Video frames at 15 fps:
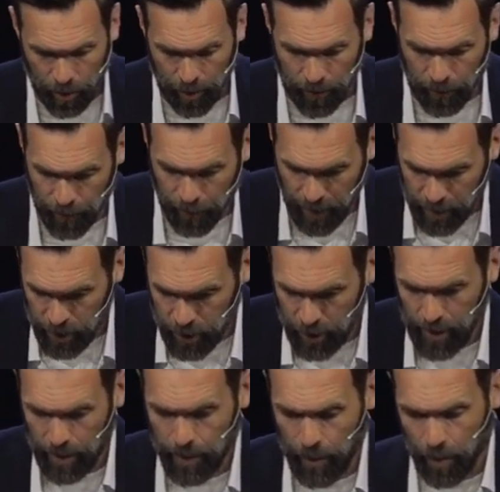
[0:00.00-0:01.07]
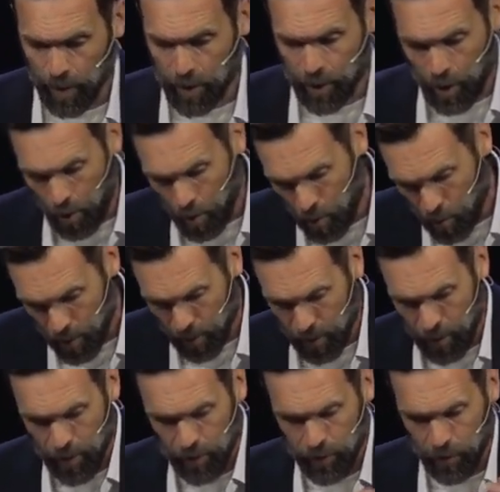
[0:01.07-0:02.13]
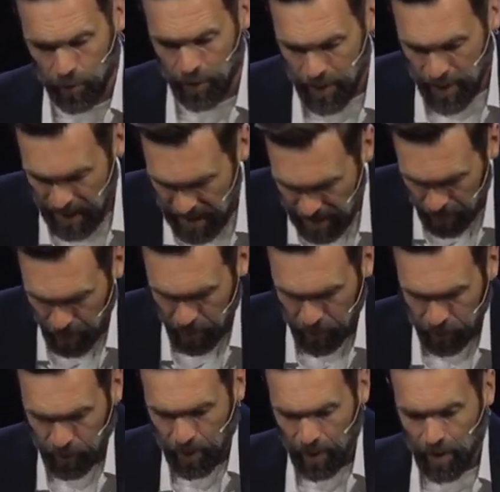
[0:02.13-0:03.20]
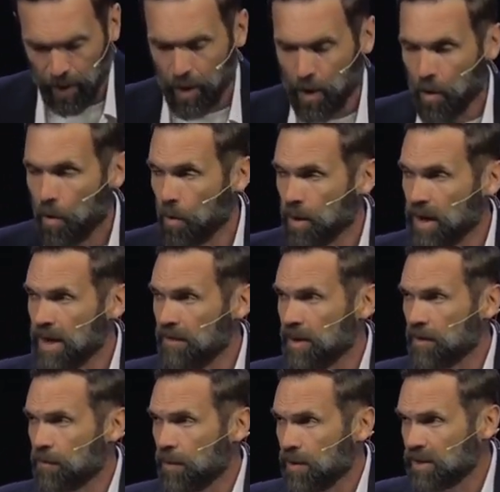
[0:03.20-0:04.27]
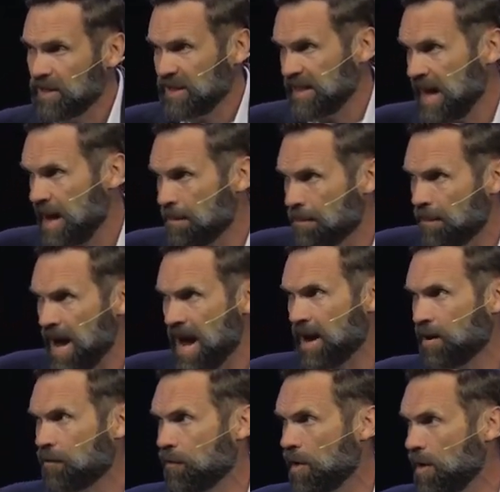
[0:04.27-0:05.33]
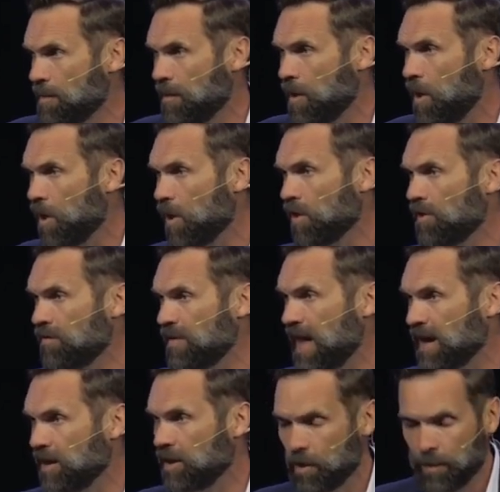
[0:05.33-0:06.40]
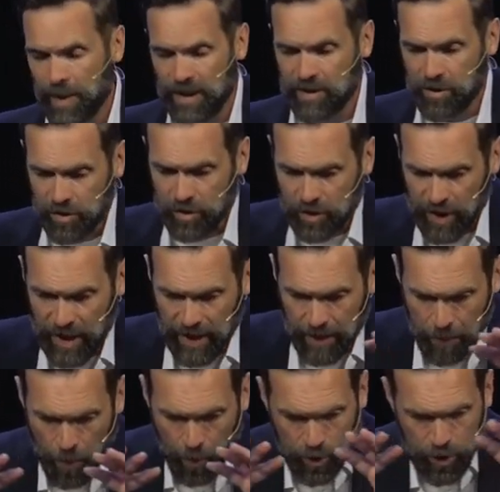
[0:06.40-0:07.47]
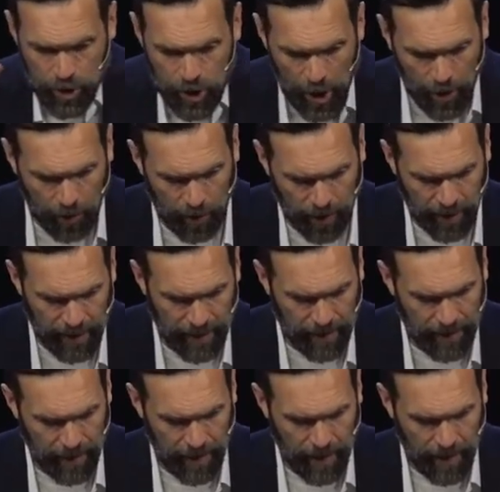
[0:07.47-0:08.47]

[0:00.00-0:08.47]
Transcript: or friendship or coworkers or neighbors, or even if we were to step back from all of that a little bit and just think more generally